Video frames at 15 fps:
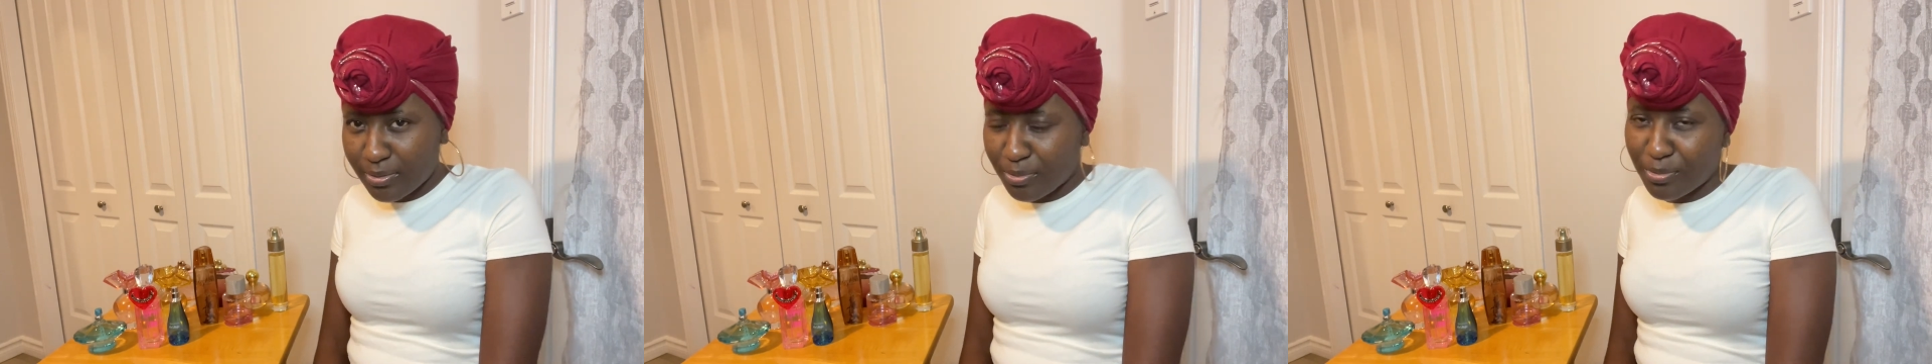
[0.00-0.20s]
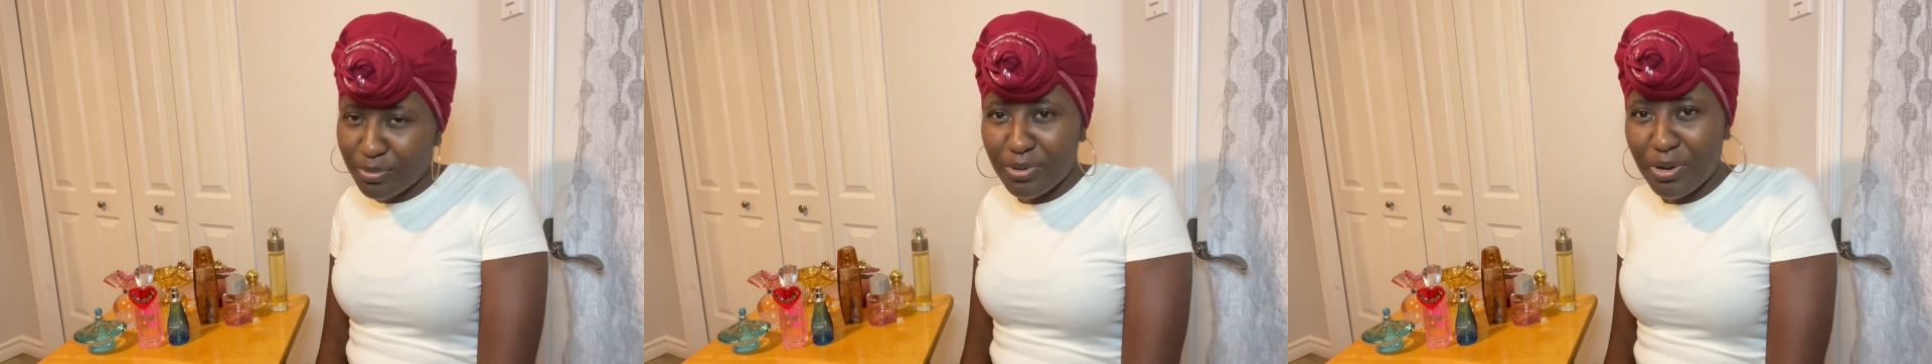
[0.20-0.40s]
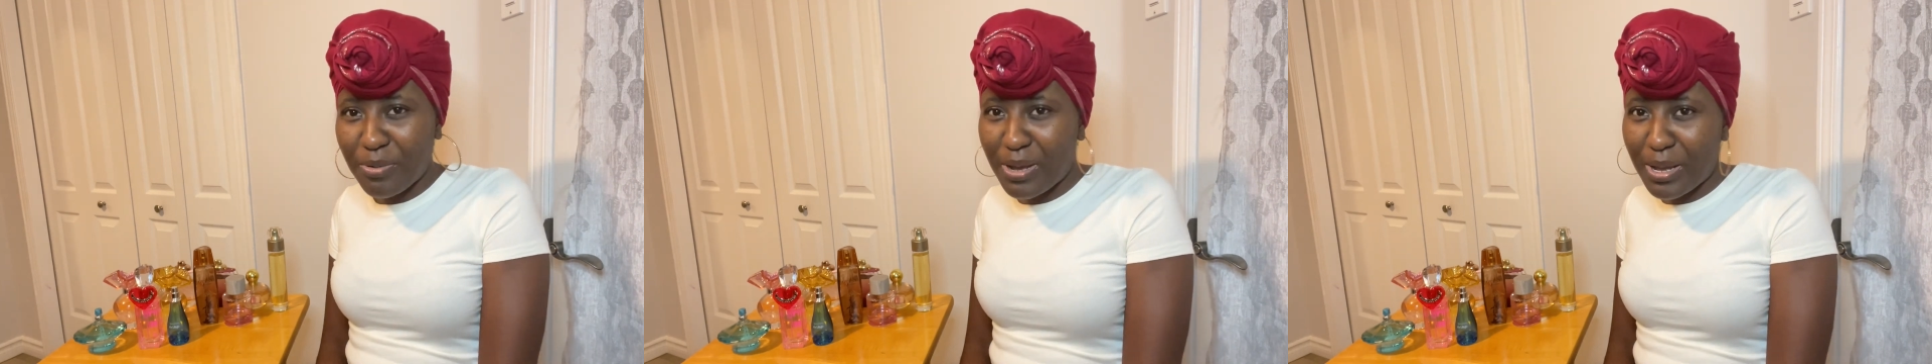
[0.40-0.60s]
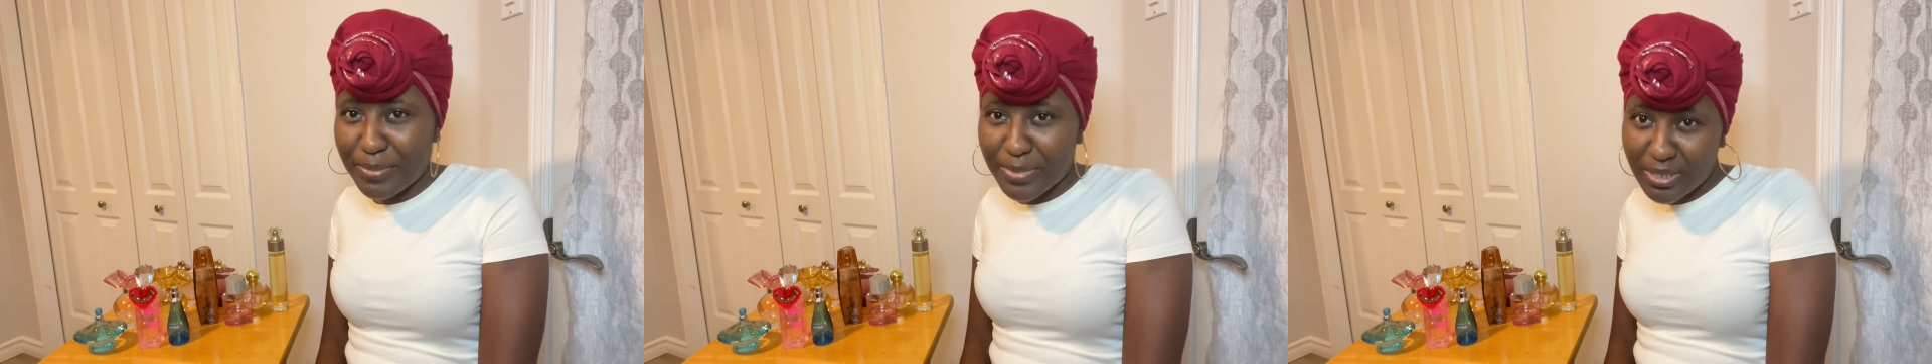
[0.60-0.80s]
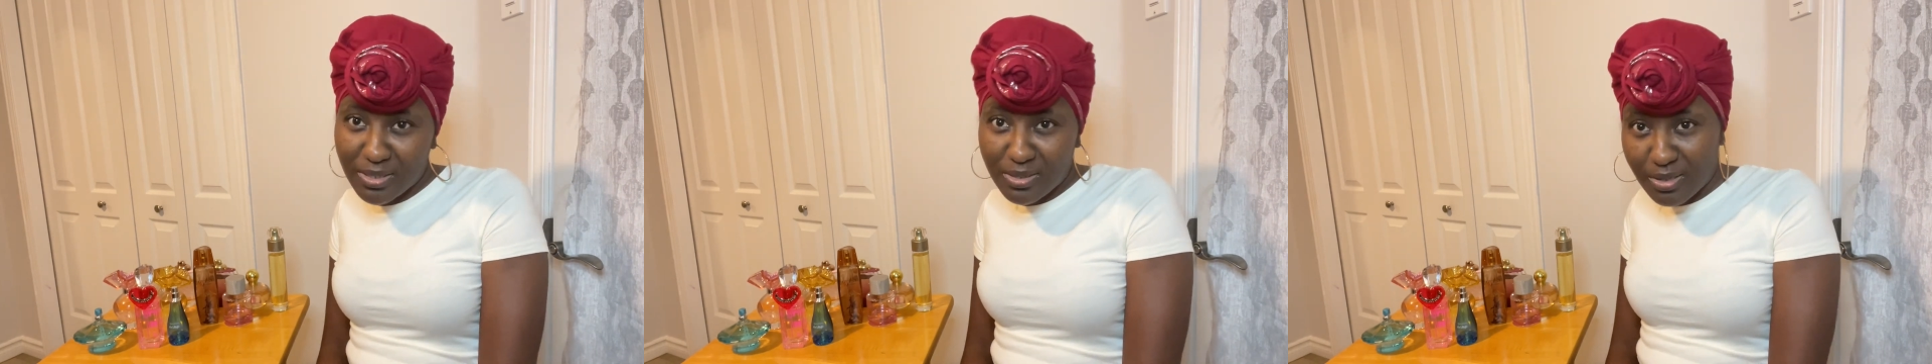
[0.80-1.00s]
no I
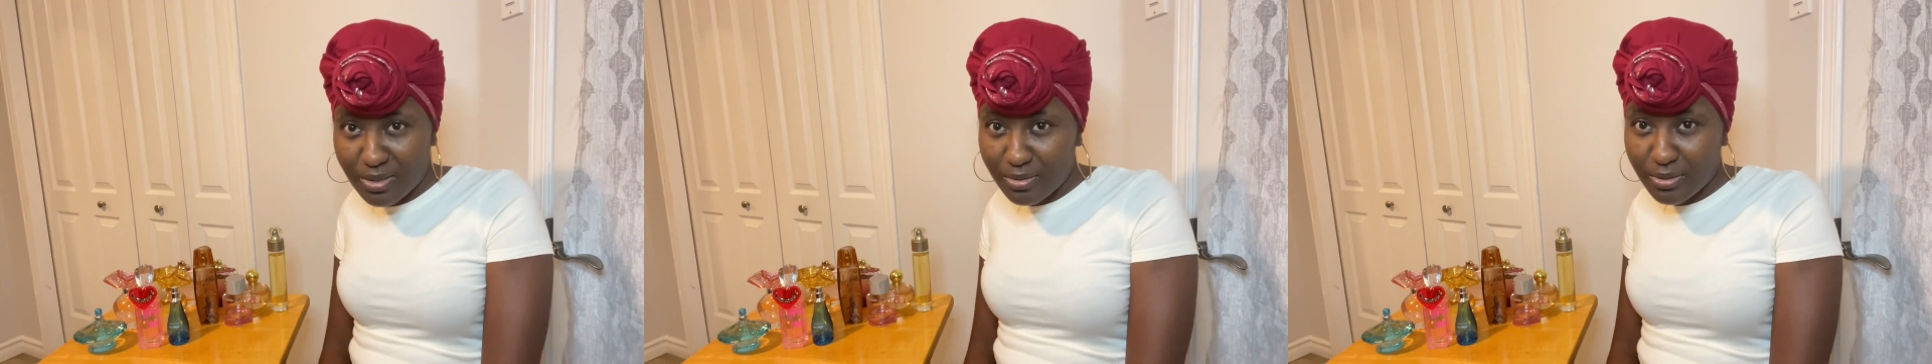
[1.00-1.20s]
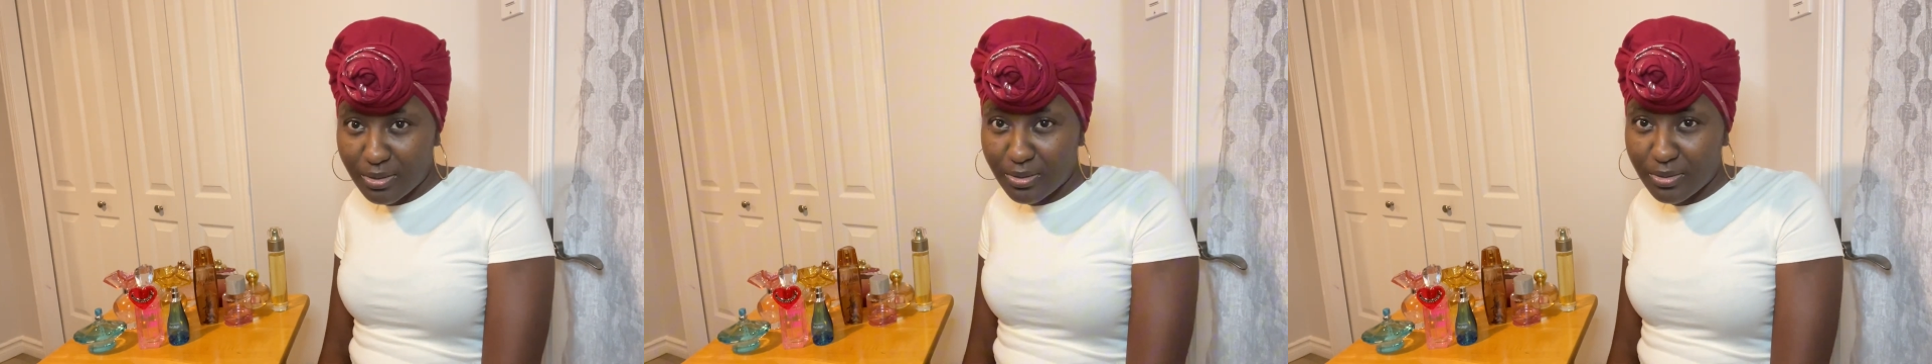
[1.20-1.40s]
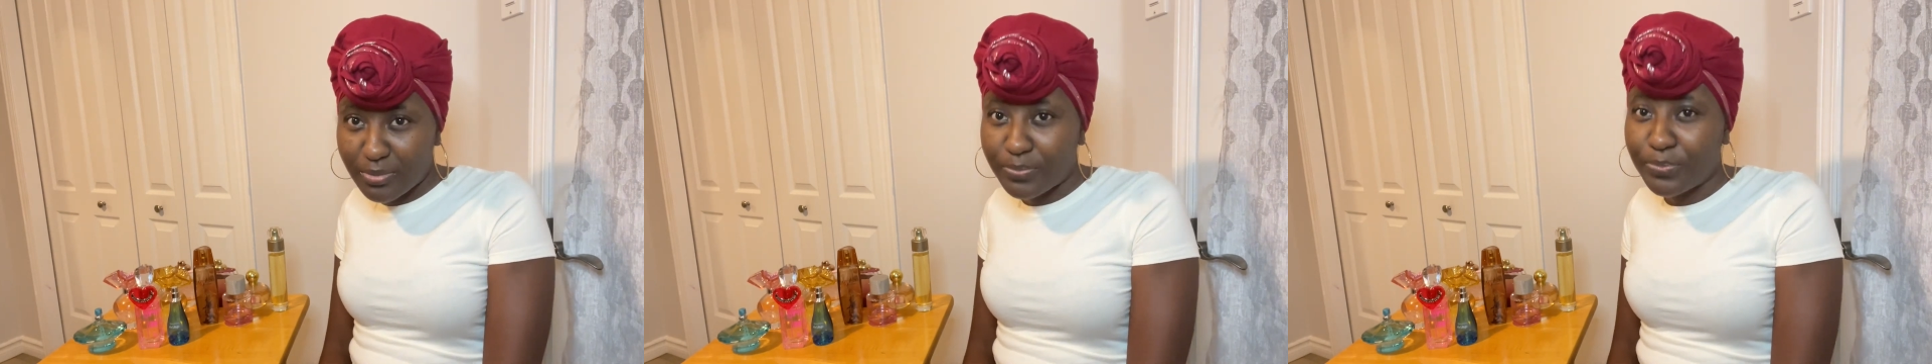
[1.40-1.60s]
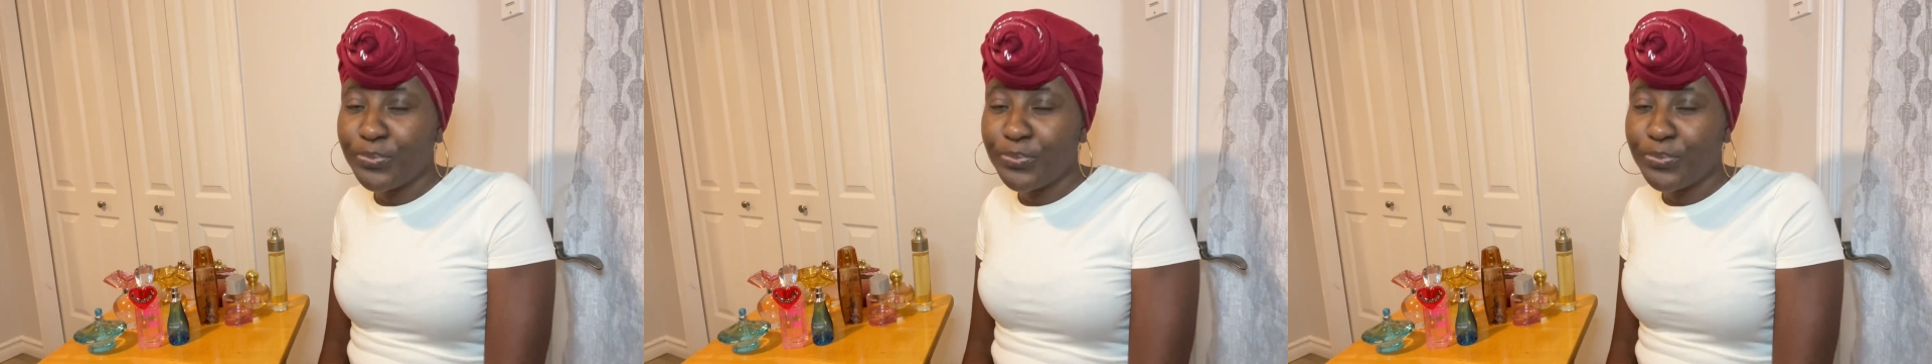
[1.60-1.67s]
miss nothing, you know.